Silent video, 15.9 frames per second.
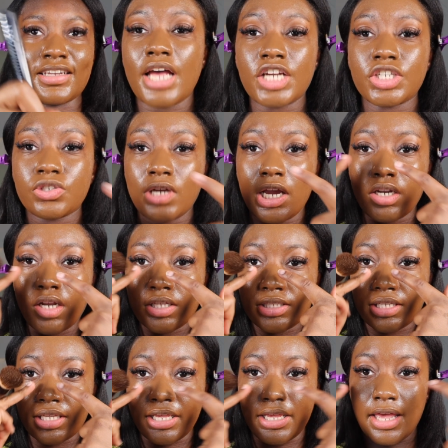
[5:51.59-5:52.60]
I try not
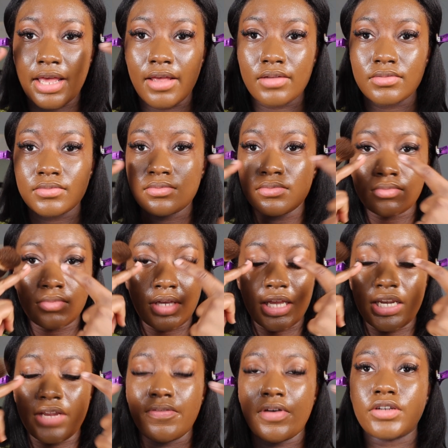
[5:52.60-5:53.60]
to get
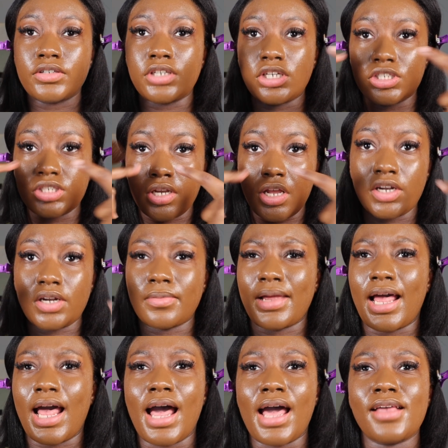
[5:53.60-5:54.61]
any foundation under
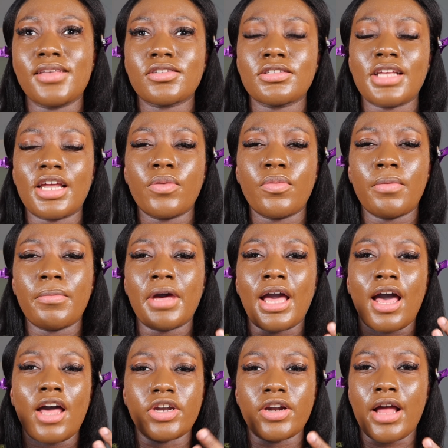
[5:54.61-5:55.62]
my eyes because I don't want my
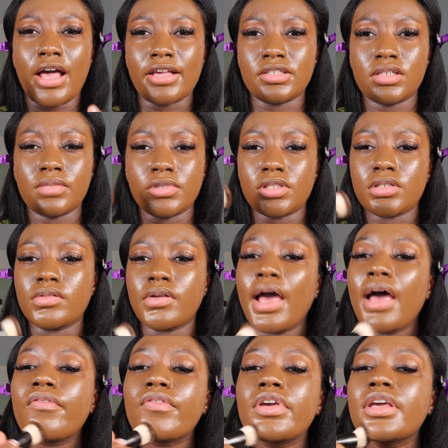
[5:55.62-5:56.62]
under eyes to be too
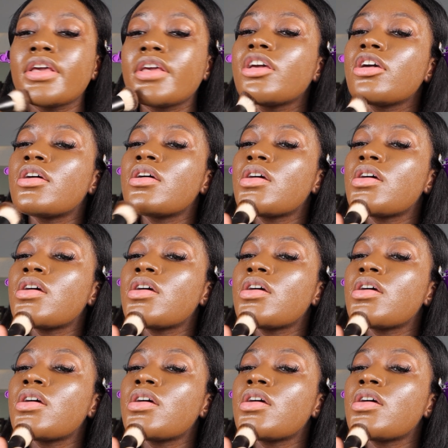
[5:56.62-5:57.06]
heavy